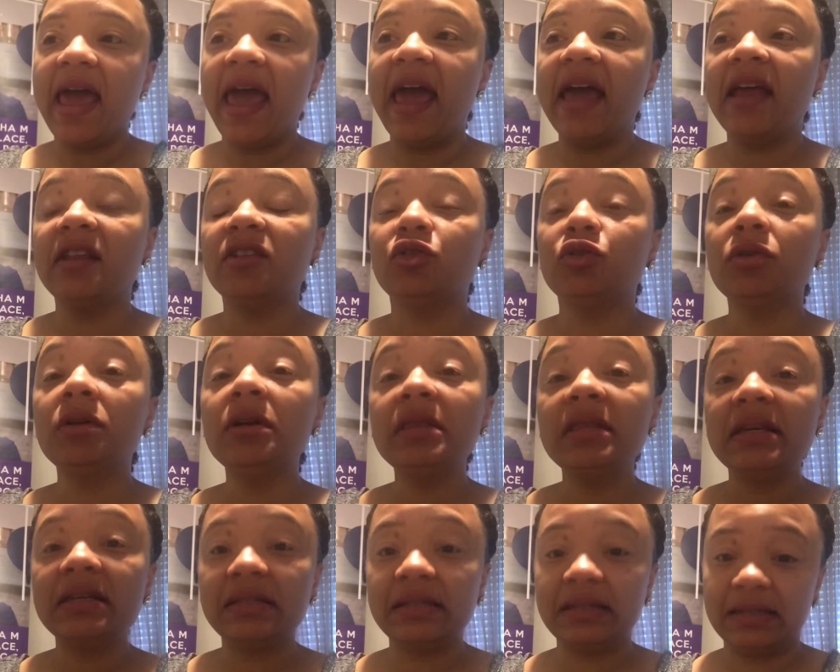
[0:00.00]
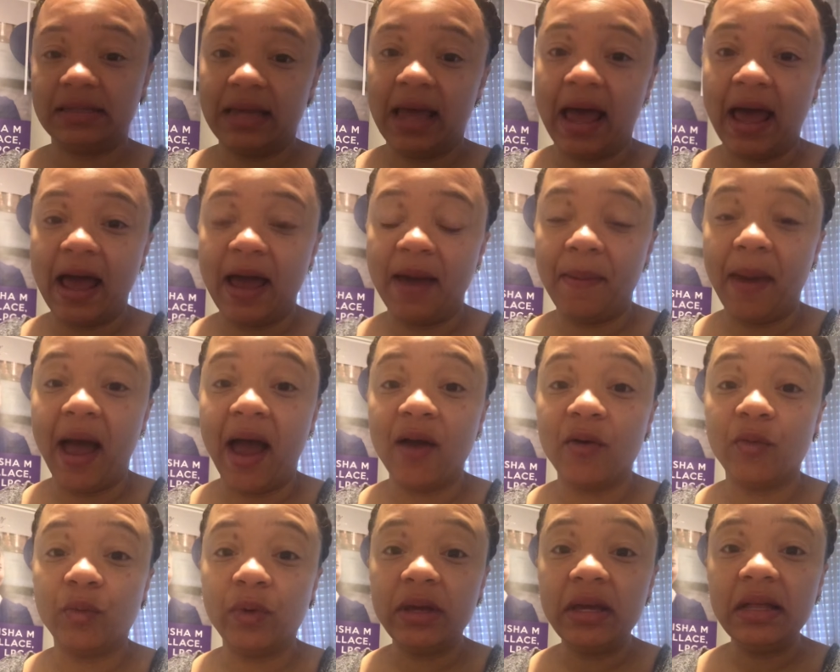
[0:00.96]
And during this time, I
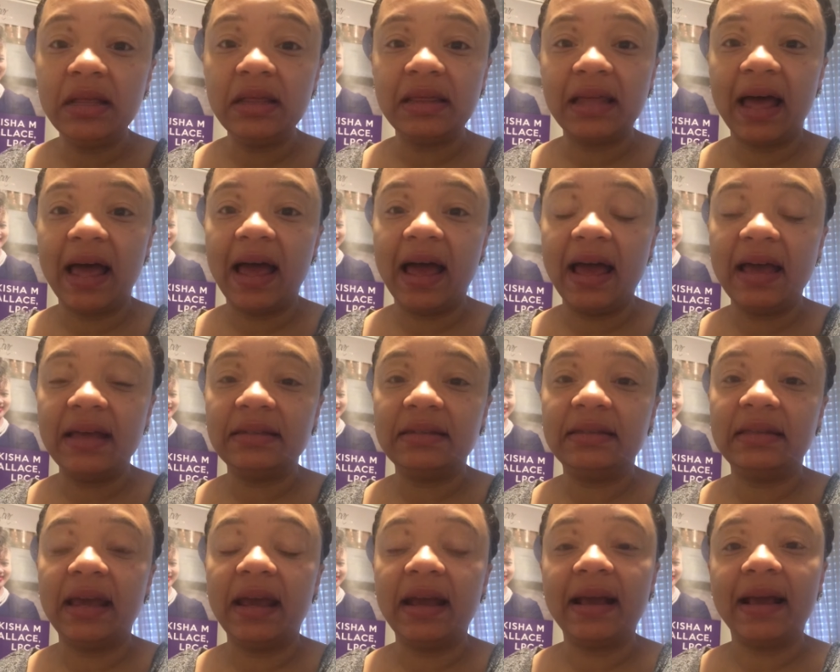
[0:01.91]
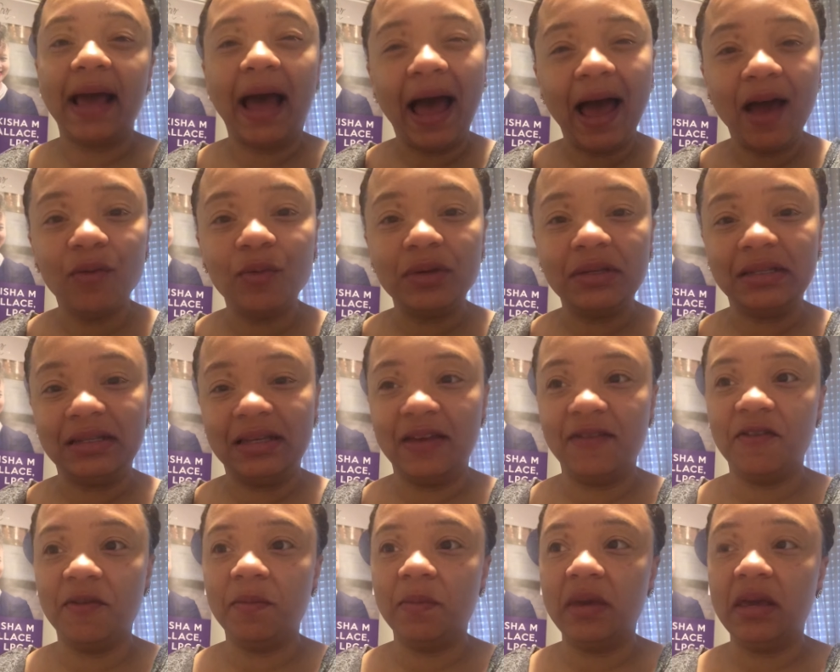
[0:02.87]
realized that God was
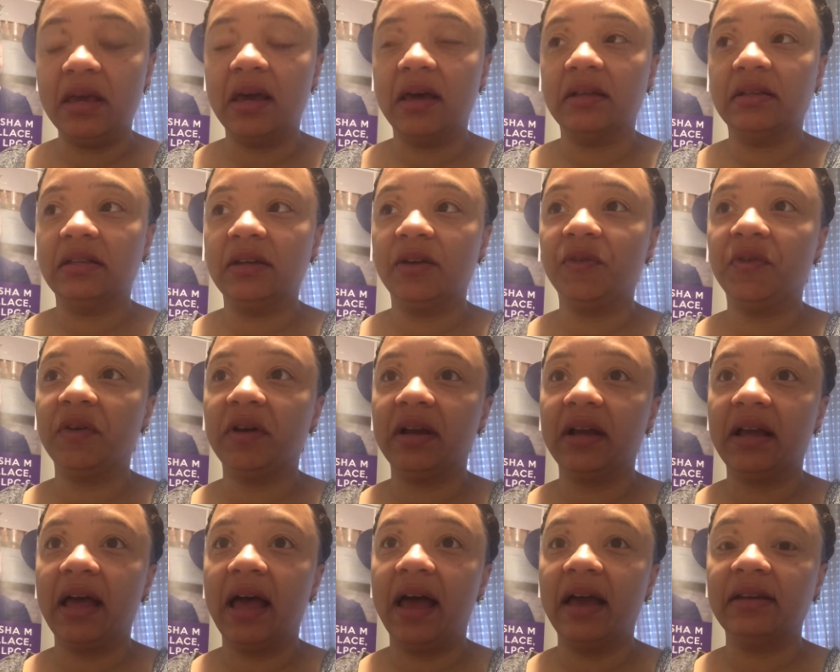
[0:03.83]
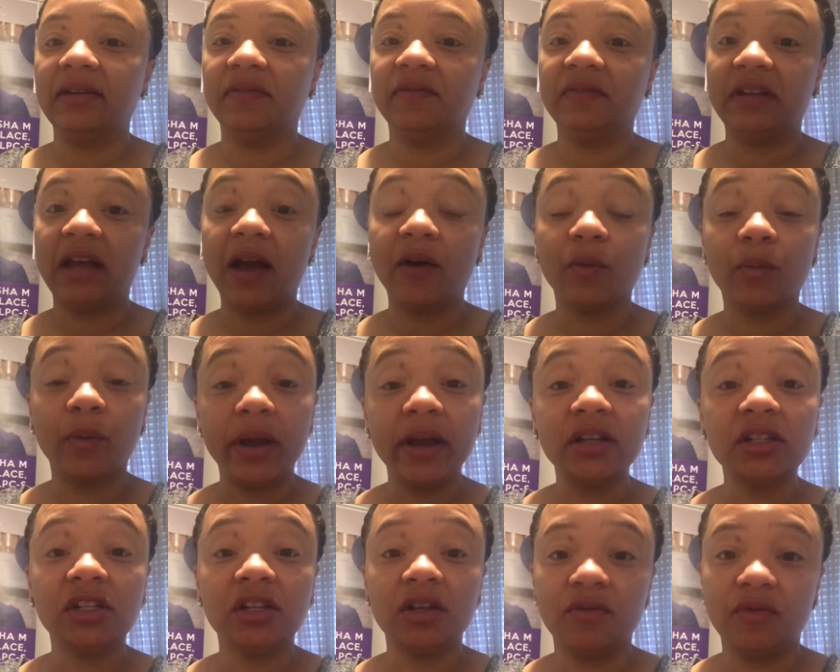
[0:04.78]
giving me a different kind of
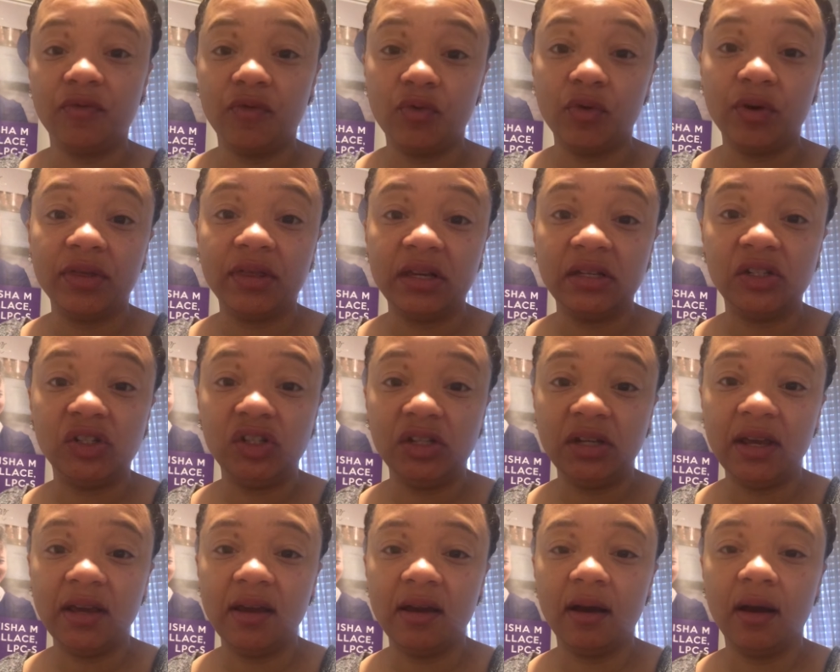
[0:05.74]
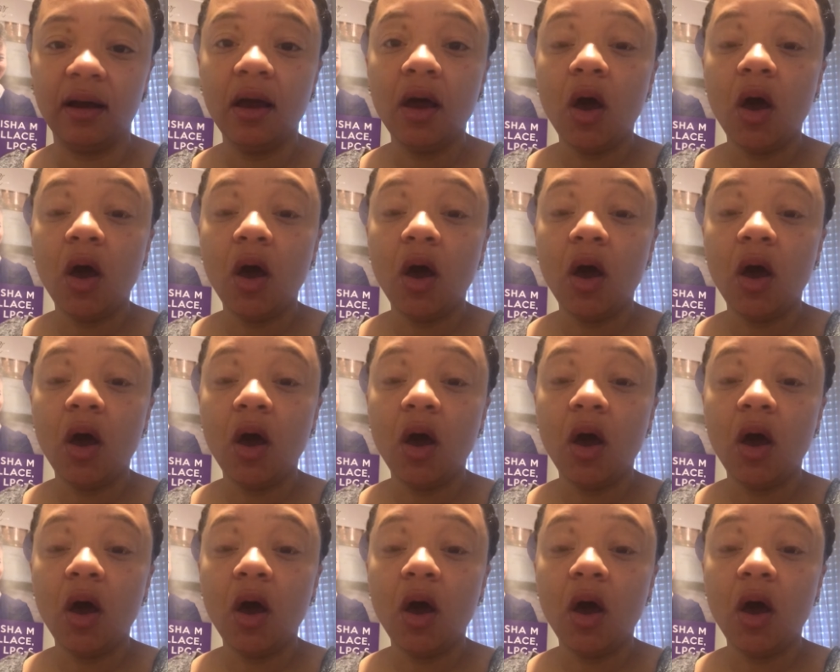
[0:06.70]
direction for this year.